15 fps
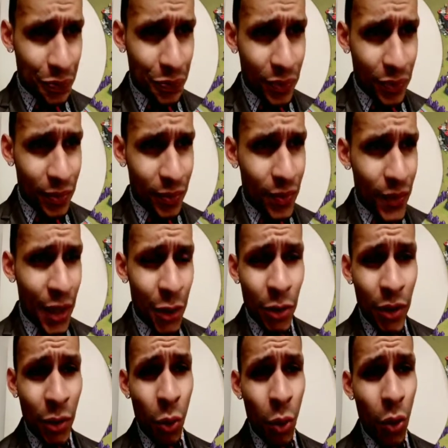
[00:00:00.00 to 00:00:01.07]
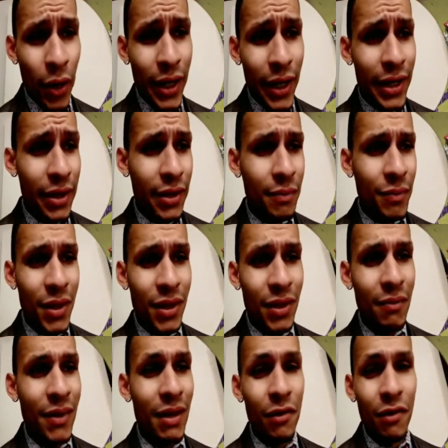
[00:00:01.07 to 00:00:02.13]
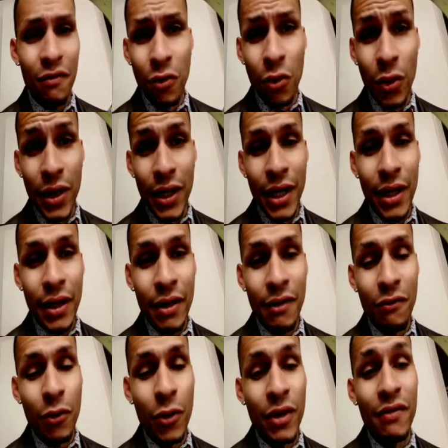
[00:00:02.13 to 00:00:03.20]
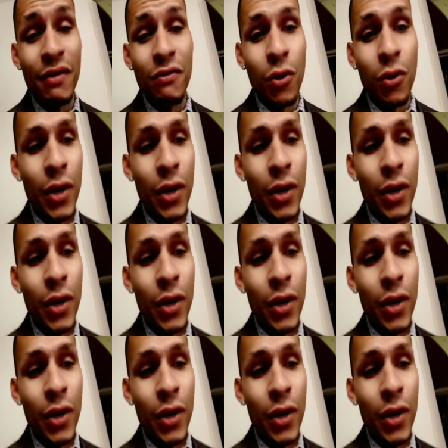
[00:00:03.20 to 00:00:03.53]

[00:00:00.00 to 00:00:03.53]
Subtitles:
you can war at a level 40v40